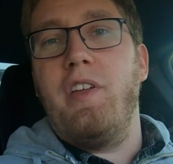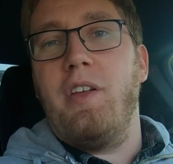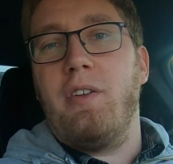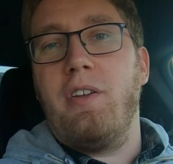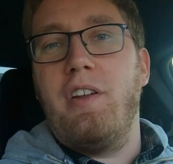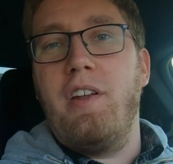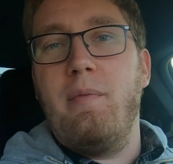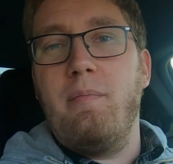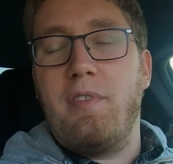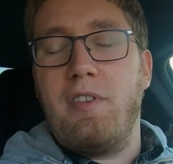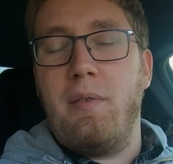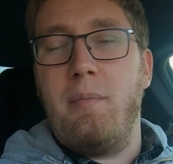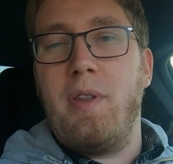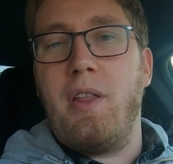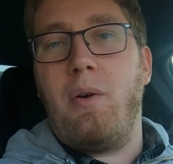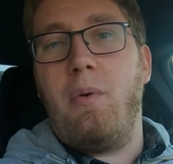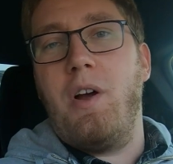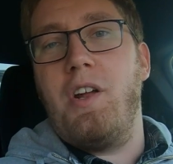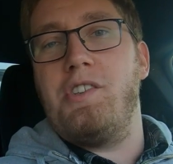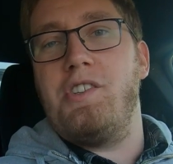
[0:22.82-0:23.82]
fielded him some of
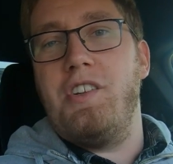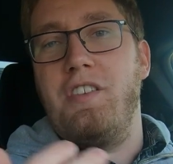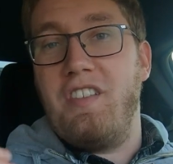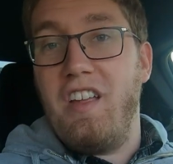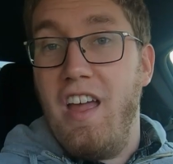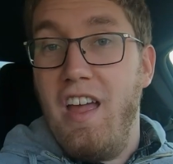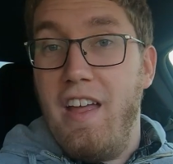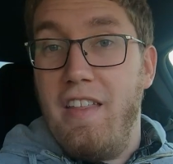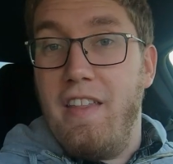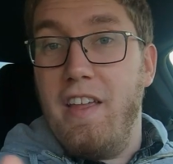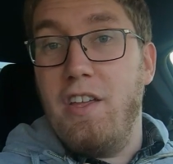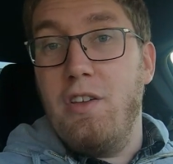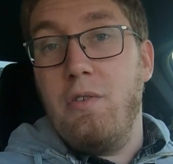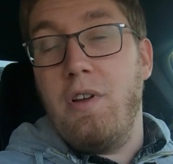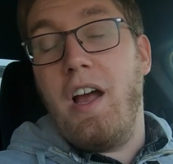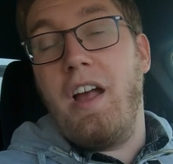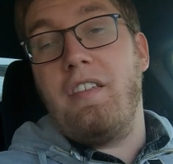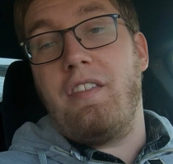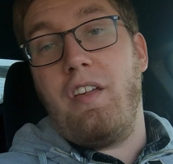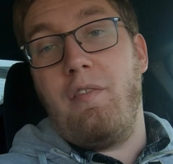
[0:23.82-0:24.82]
the questions that you
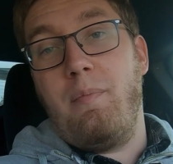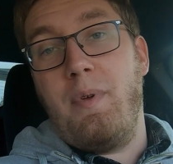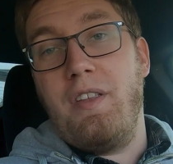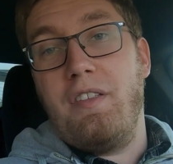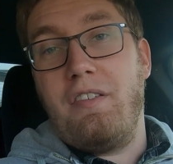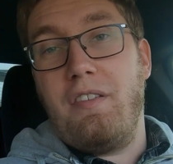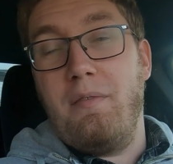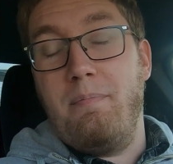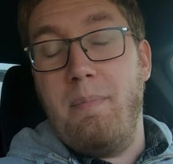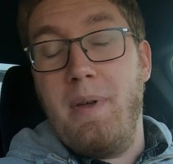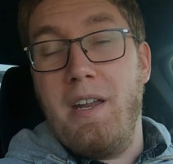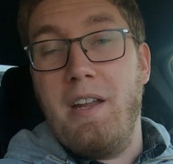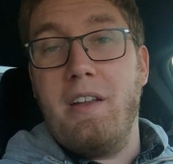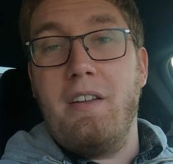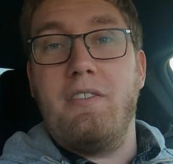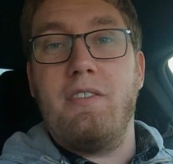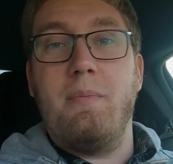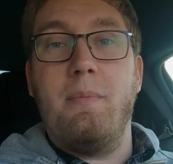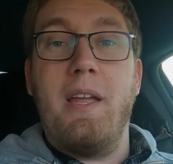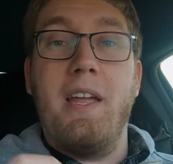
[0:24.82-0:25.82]
guys have been
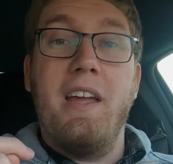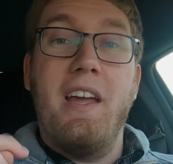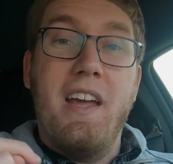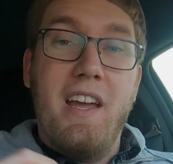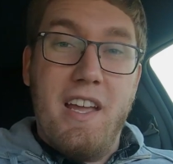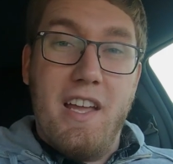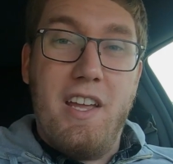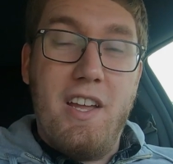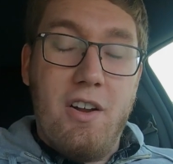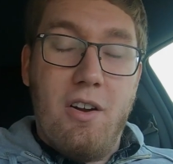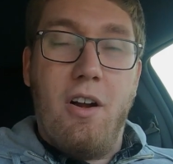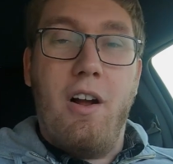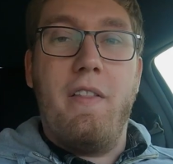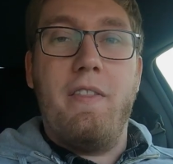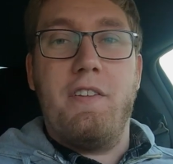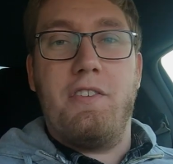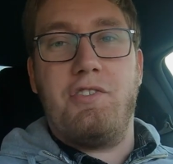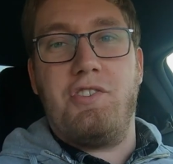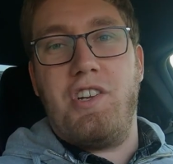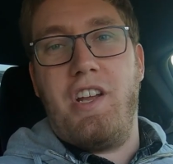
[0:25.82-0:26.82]
submitting to me here
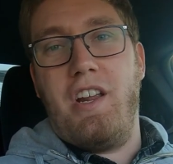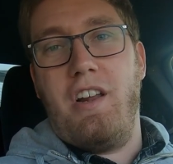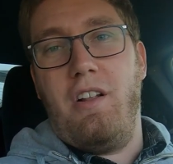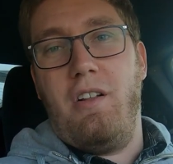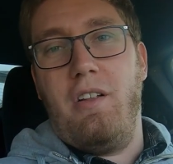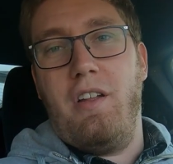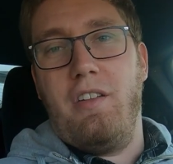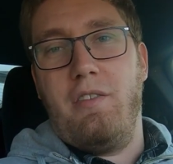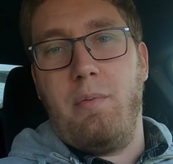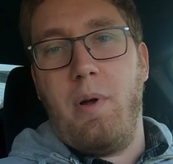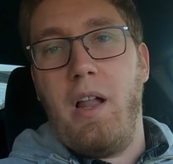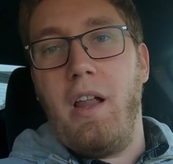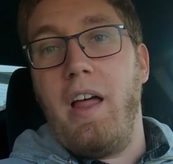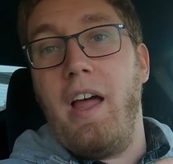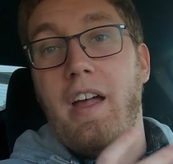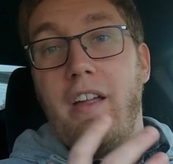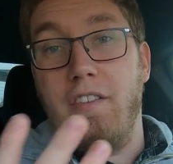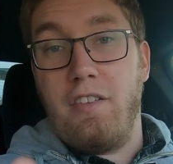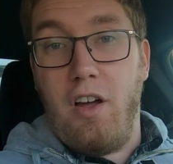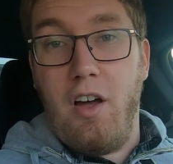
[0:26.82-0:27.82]
on this channel as well
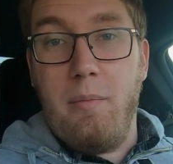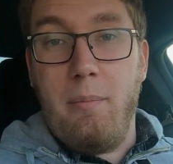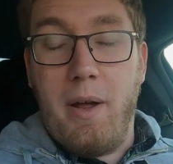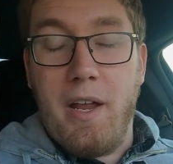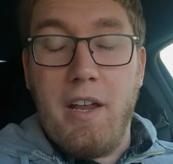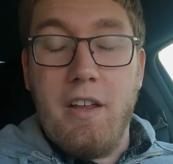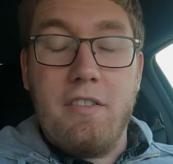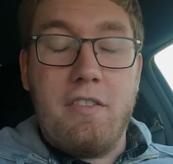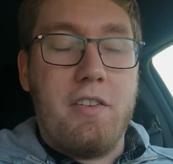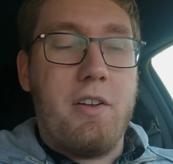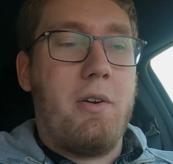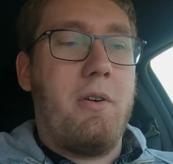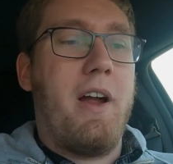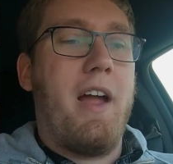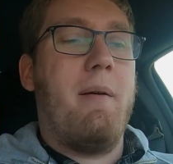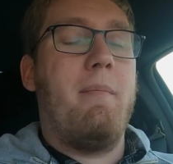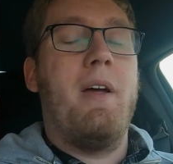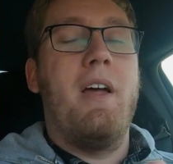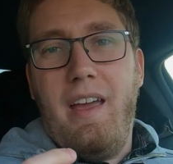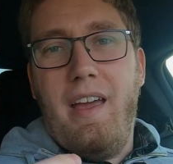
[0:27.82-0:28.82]
as on my
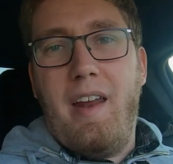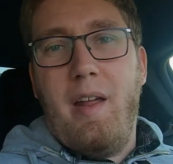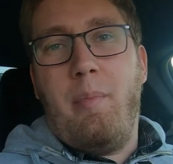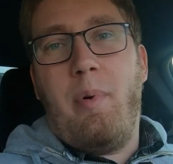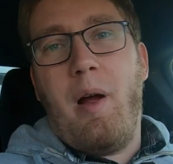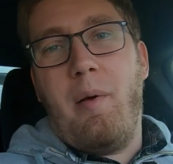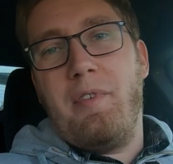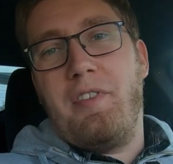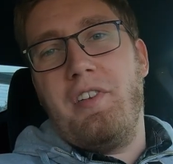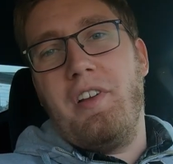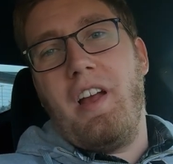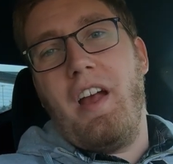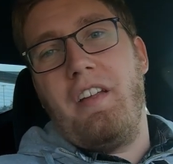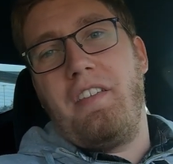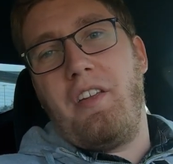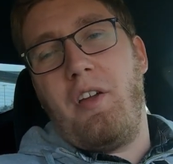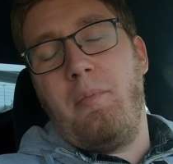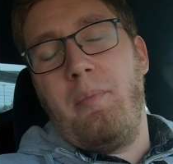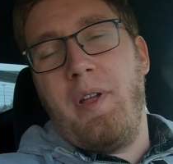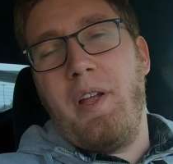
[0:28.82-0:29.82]
Instagram. And I promised you
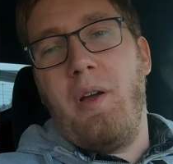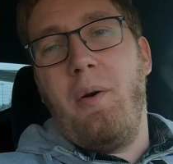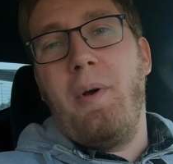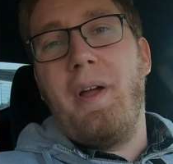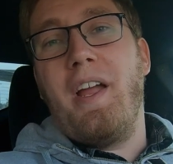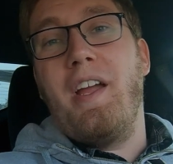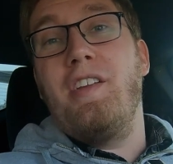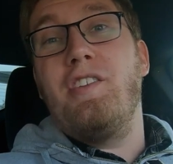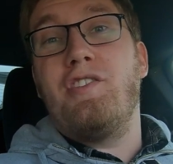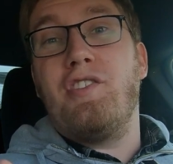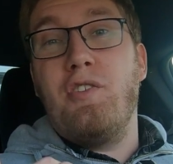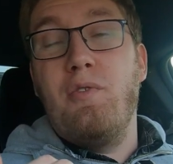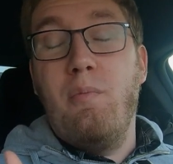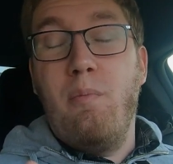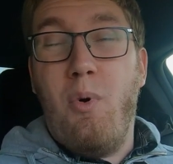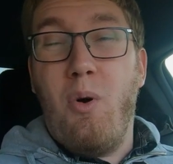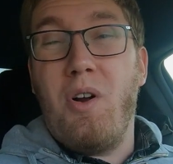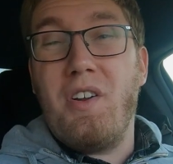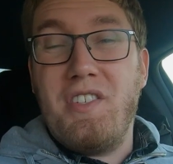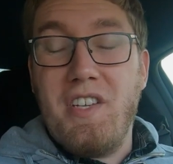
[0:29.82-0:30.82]
guys I would be going into
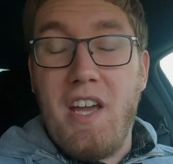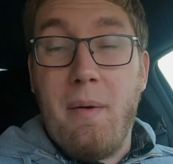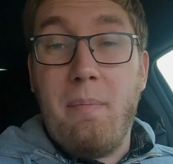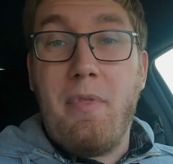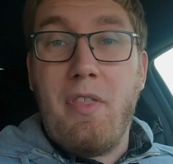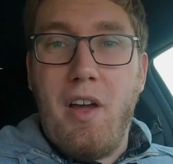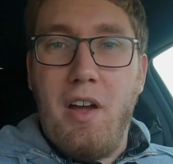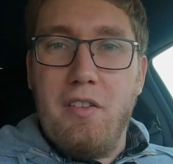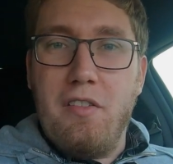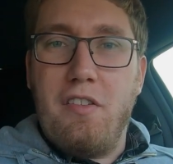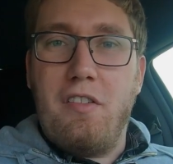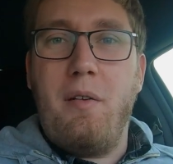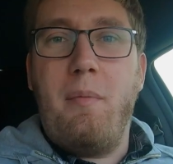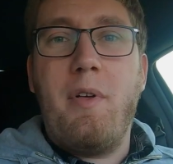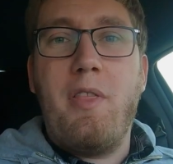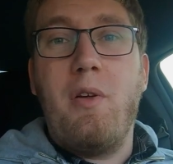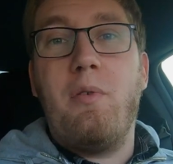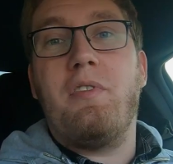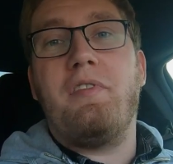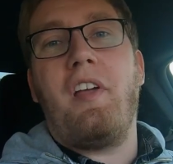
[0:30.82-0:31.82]
more depth on some
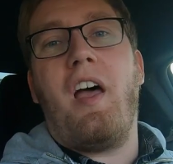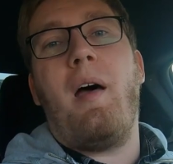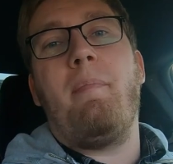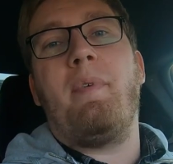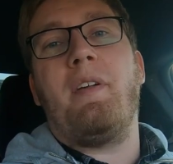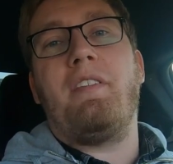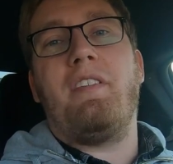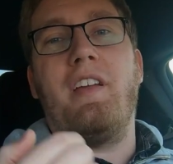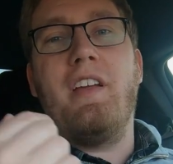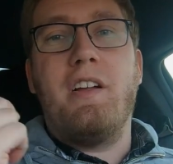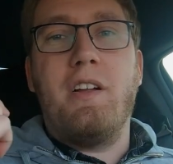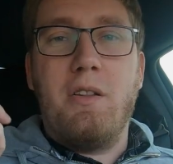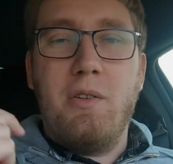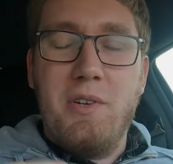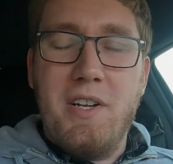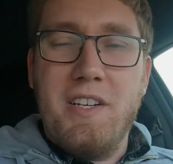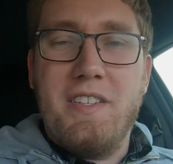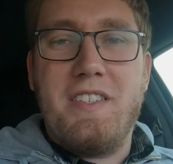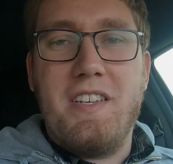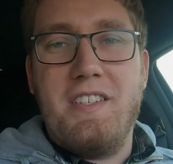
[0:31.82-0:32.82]
of those topics,
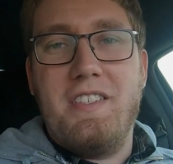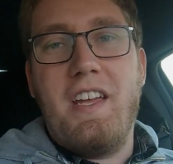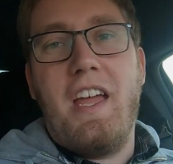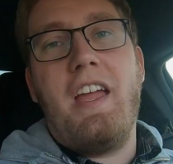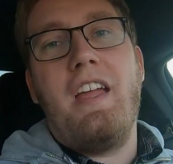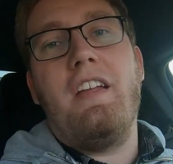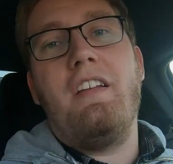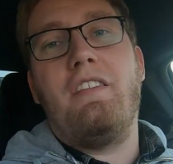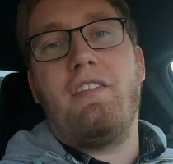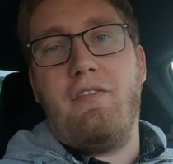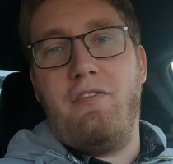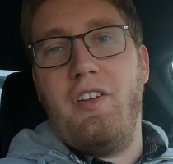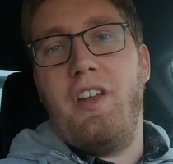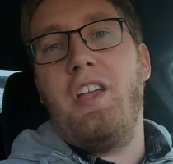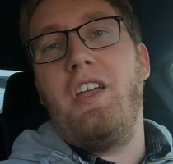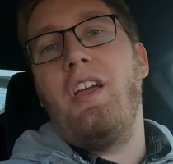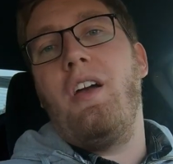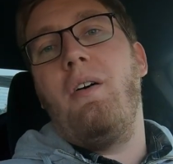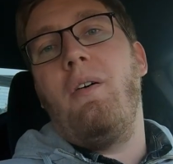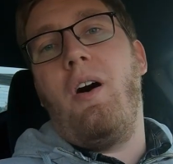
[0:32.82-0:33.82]
including today's
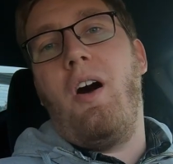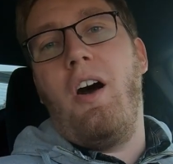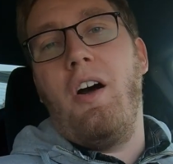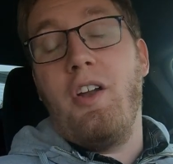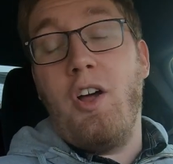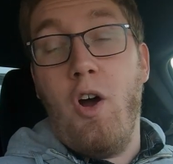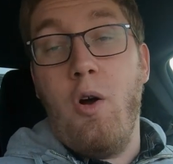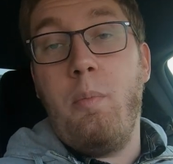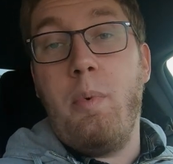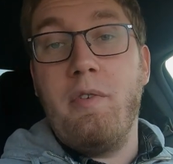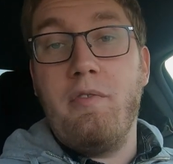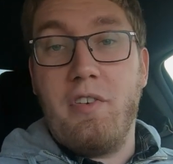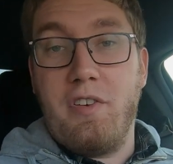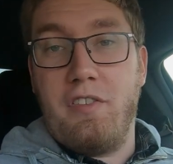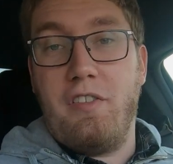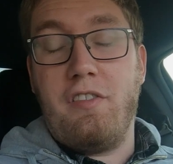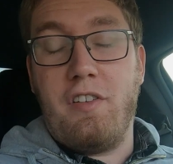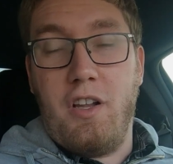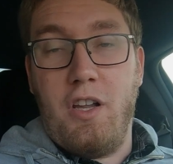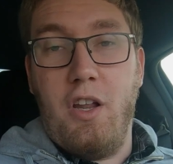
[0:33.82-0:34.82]
video on open
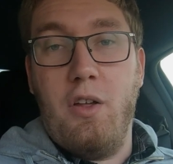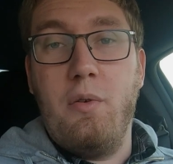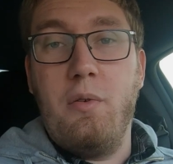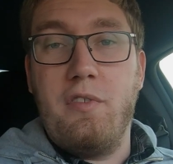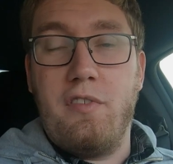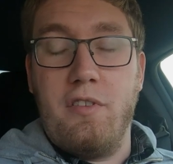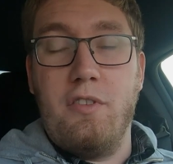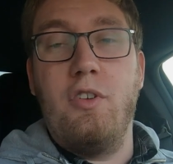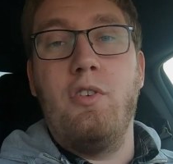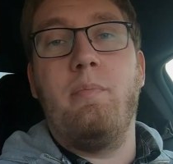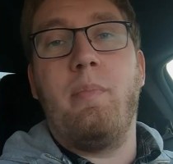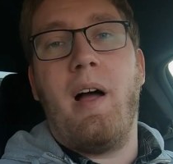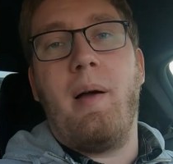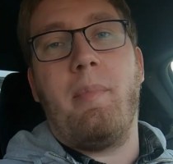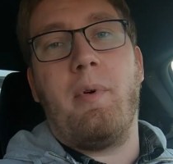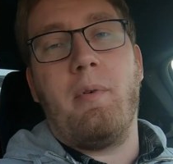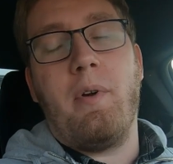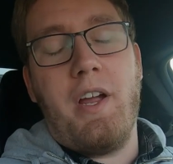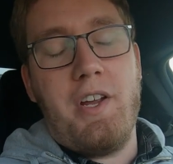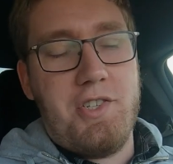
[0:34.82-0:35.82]
versus closed loop
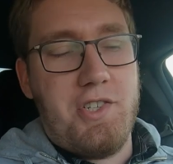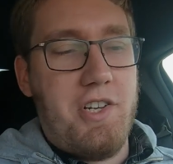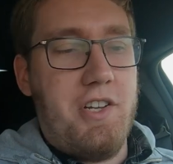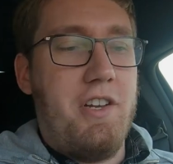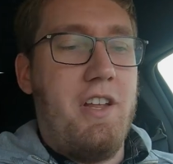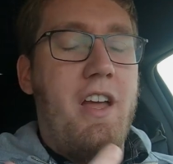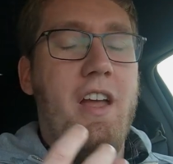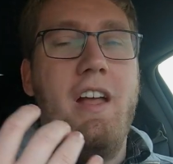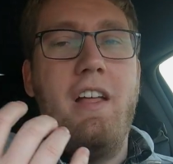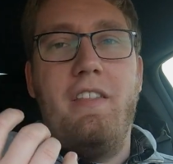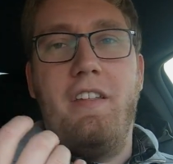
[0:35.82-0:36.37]
operation.